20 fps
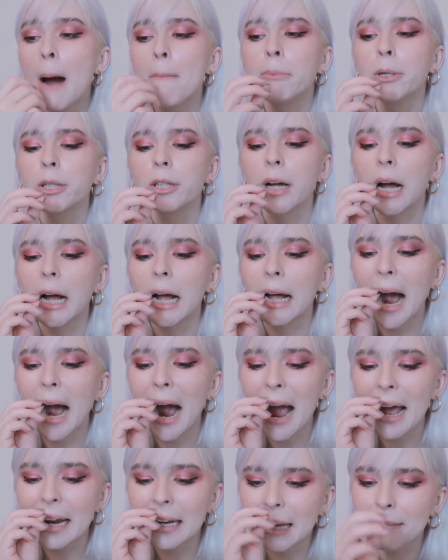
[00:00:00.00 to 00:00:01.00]
But
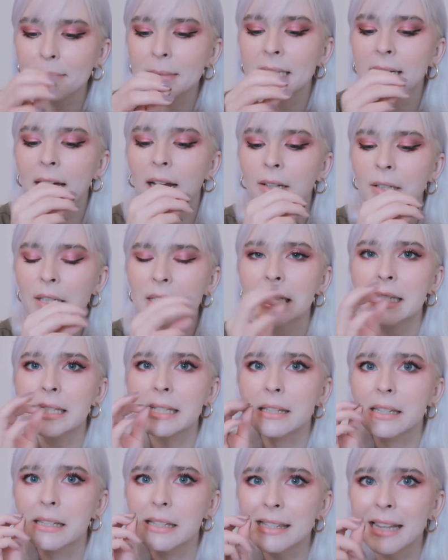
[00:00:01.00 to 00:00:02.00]
let me tell you this,
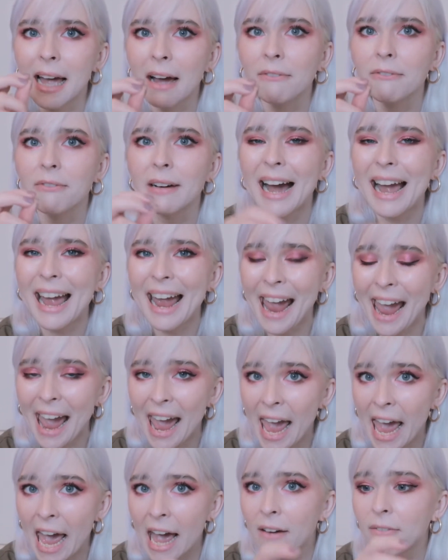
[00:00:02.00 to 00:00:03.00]
the stuff I
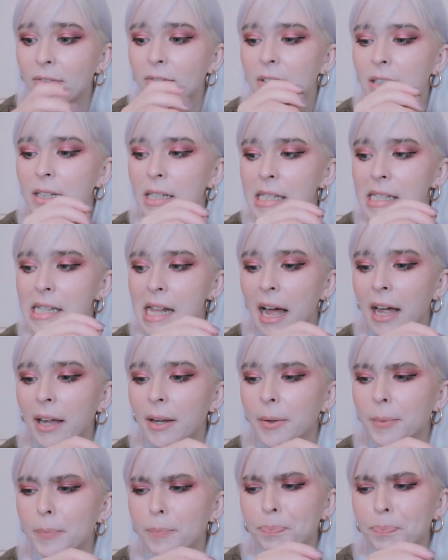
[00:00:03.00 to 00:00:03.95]
have is like